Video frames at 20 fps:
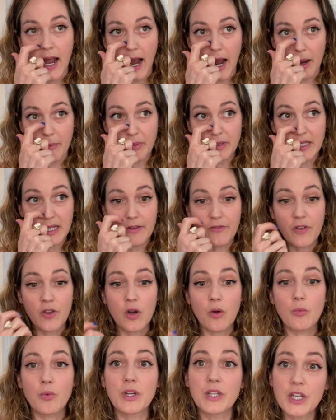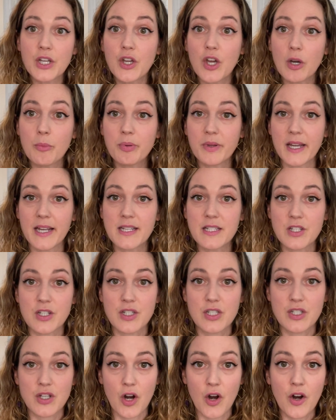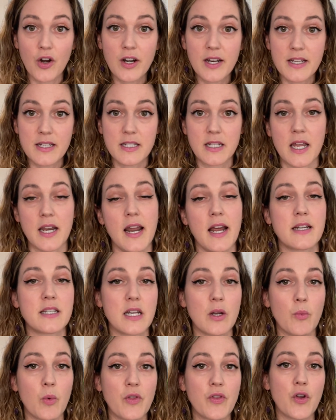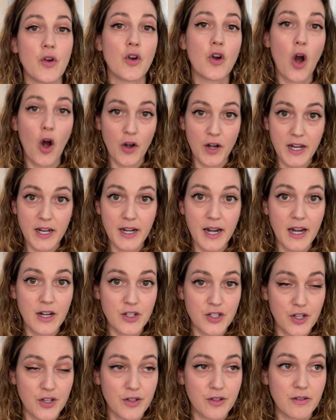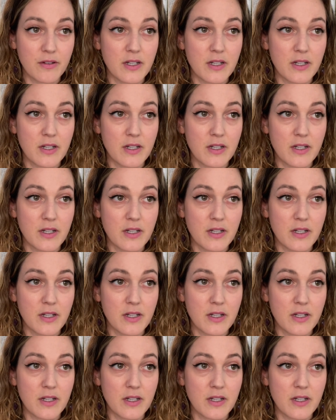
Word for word: I believe that a really good place to start is connecting with your guardian angel.